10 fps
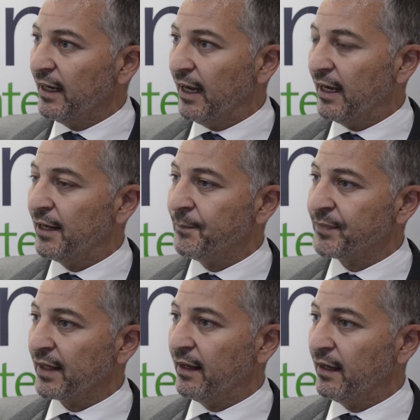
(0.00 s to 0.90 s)

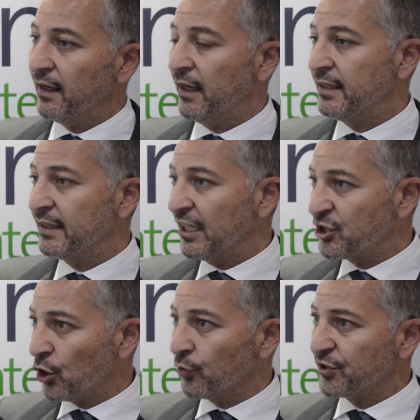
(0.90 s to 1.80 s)
that
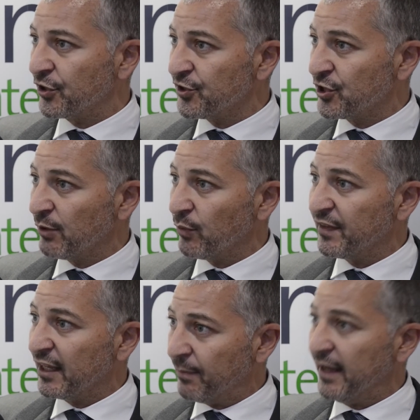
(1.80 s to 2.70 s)
shows the consumer
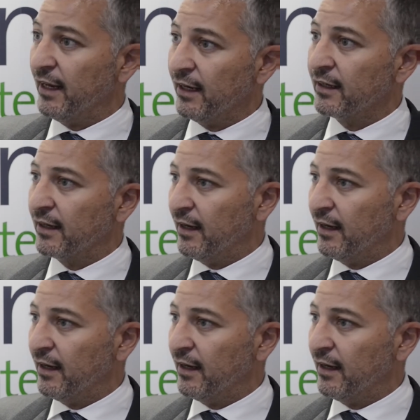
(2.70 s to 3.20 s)
what they're paying